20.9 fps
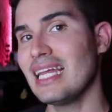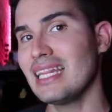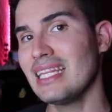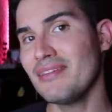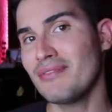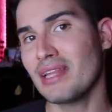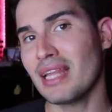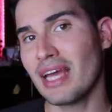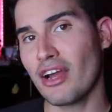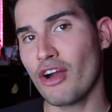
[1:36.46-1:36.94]

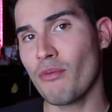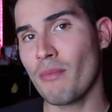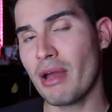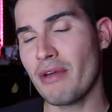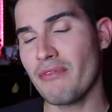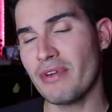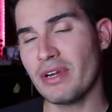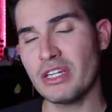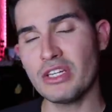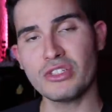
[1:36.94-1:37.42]
Leave a like on
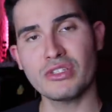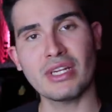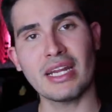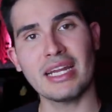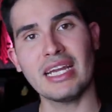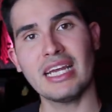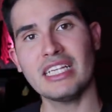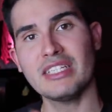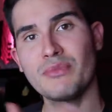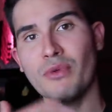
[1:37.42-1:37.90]
my videos
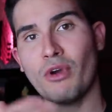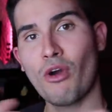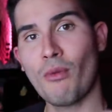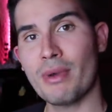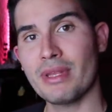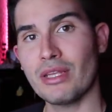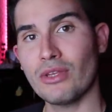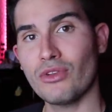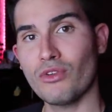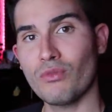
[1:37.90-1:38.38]
that it gets
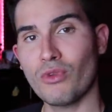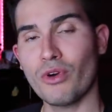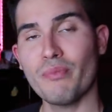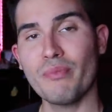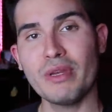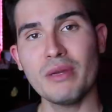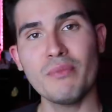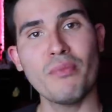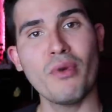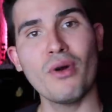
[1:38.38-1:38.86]
recommended to more
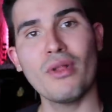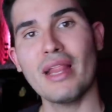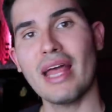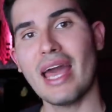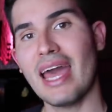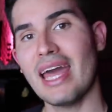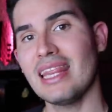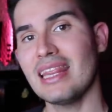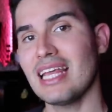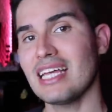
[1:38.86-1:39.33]

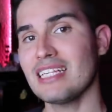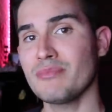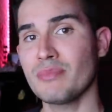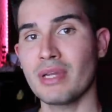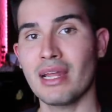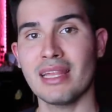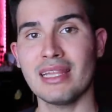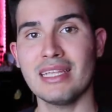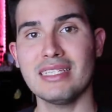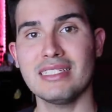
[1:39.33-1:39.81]
people and last
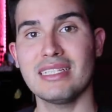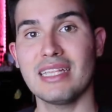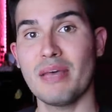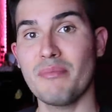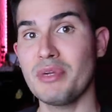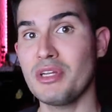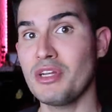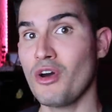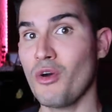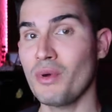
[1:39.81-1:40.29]
but not least
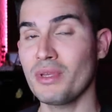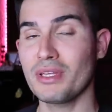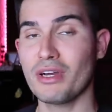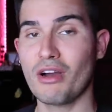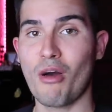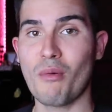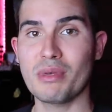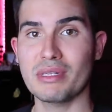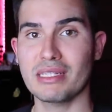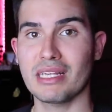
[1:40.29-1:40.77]
let me know in the
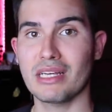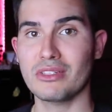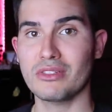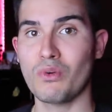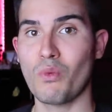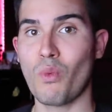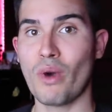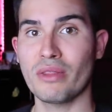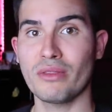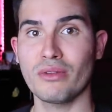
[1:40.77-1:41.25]
comment
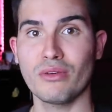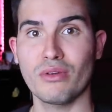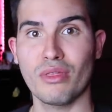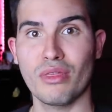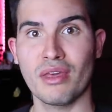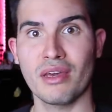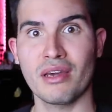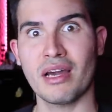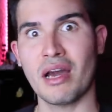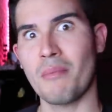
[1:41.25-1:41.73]
section what do you
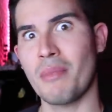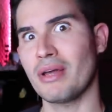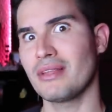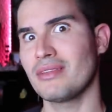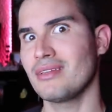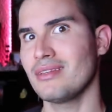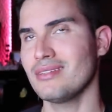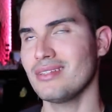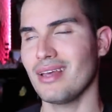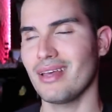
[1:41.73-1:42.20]
think
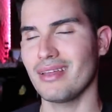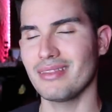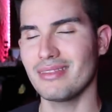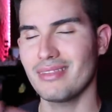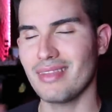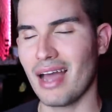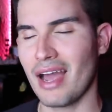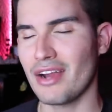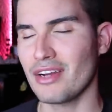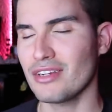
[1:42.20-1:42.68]
about this
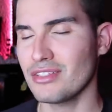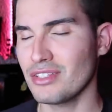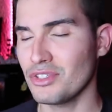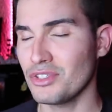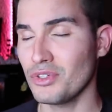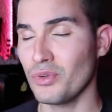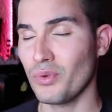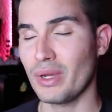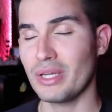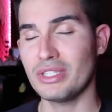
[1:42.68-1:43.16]
entire
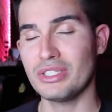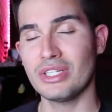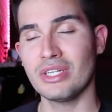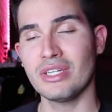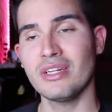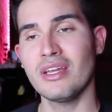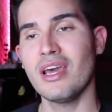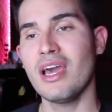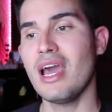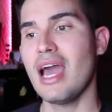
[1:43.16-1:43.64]

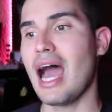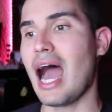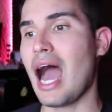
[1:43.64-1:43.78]
situation.